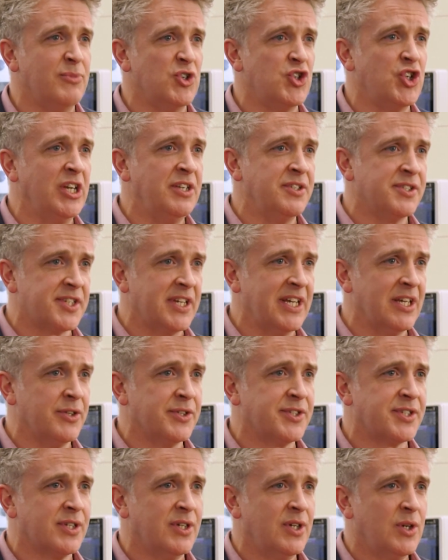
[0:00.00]
machine
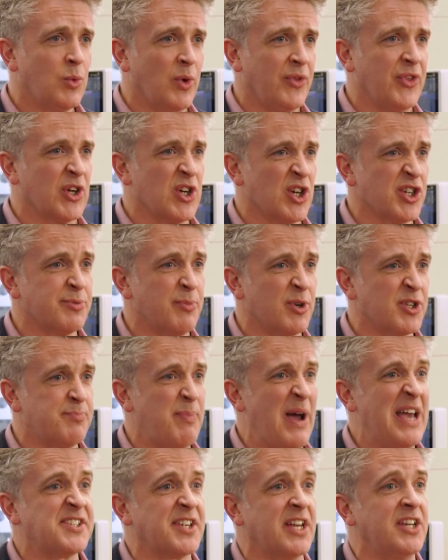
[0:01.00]
sales with the customer's
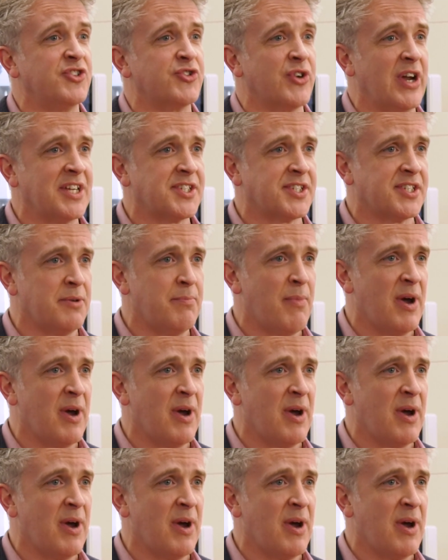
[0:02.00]
best interests in